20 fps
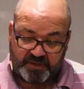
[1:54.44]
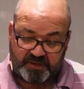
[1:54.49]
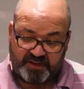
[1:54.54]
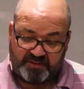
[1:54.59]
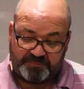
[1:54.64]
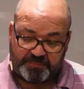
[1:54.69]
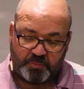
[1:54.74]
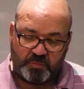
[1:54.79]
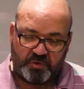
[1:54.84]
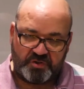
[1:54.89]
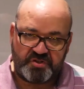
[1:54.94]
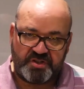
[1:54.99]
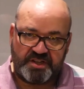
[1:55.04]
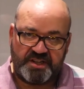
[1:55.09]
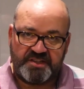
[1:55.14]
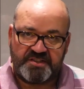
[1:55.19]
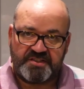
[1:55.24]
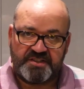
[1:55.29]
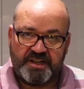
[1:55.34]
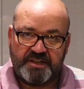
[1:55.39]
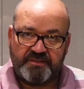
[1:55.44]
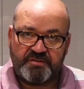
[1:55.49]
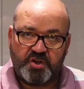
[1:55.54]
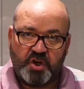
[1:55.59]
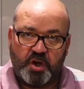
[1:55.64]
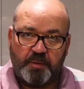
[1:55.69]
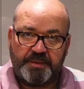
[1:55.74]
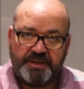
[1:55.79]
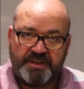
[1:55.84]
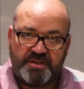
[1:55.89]
I've been watching his knife
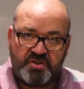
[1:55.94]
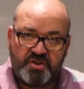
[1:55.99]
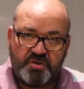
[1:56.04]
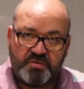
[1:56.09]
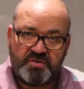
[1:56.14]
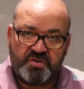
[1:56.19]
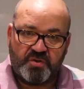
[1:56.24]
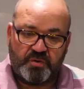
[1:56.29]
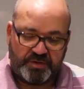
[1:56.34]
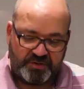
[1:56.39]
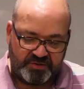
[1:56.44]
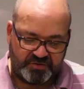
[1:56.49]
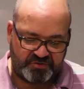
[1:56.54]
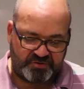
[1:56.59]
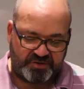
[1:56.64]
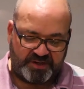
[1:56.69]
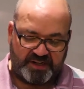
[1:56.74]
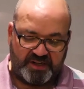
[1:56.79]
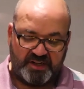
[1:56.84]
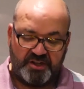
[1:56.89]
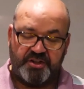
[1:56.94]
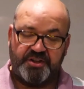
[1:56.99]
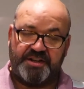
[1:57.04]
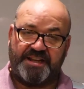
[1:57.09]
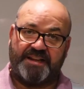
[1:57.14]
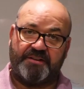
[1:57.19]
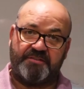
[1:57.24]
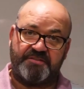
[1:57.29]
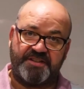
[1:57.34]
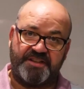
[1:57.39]
sharpening tutorials, trying to learn
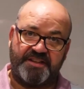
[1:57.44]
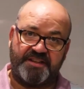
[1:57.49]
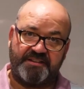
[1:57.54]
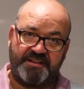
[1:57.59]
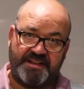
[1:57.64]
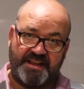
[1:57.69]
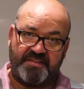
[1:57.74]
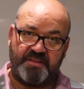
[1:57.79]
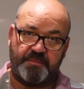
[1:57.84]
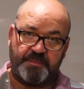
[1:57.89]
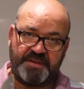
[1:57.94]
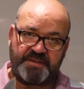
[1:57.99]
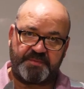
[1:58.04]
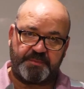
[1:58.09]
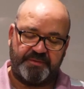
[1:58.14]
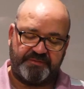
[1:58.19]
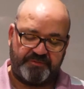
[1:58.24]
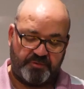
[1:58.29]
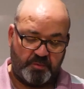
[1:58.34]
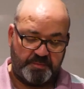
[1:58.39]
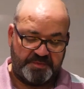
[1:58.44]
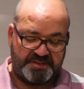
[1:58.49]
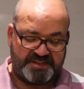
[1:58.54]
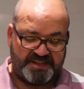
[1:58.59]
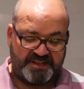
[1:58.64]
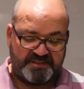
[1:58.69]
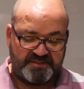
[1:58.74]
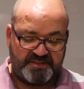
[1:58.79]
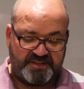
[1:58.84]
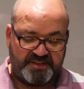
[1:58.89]
how to get the best performance
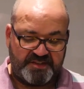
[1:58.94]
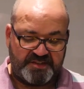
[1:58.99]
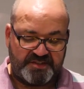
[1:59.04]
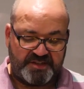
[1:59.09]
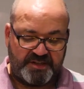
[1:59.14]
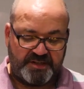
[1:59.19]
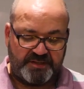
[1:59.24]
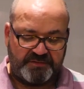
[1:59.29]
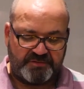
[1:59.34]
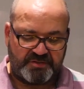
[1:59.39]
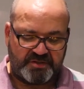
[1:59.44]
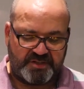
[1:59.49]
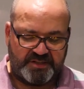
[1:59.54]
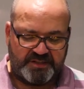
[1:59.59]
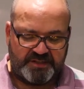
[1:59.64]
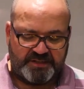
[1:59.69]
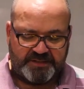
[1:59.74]
out of these knives.